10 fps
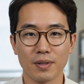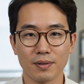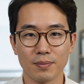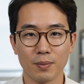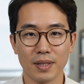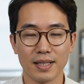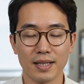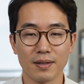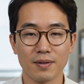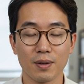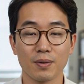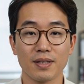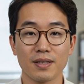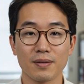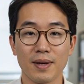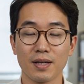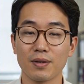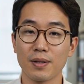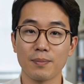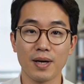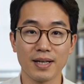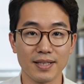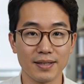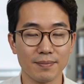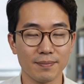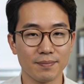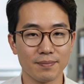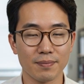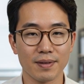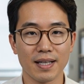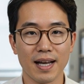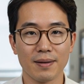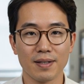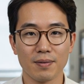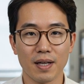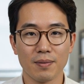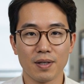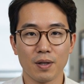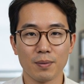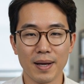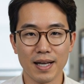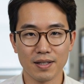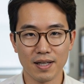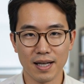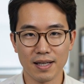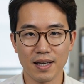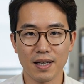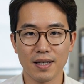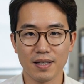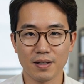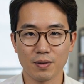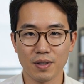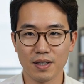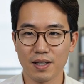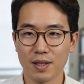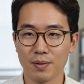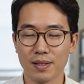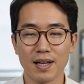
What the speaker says: and when any individual system actually applies it. That gap, sometimes called patch lag, is where the genuine